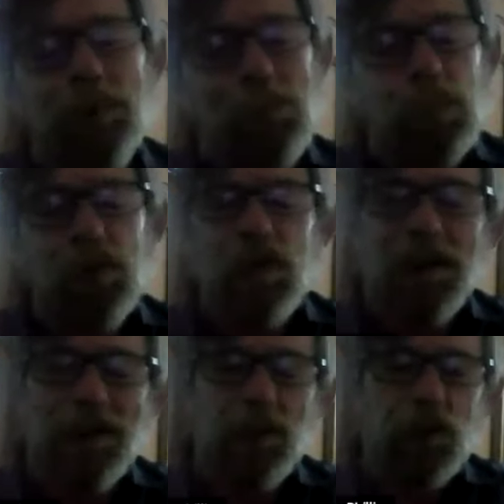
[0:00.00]
it and
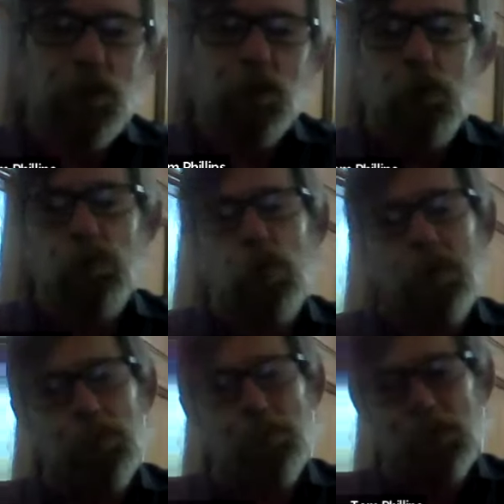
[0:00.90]
printing out doesn't involve
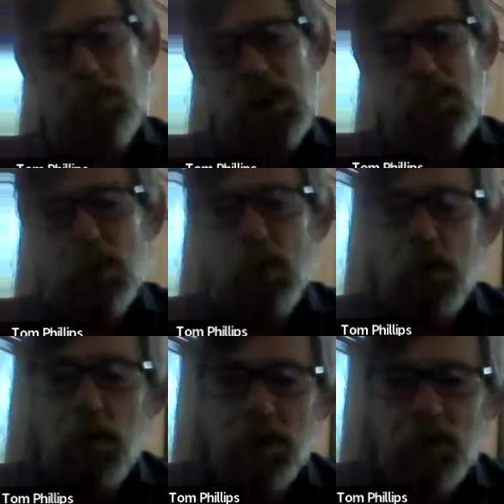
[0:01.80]
quite so much paper.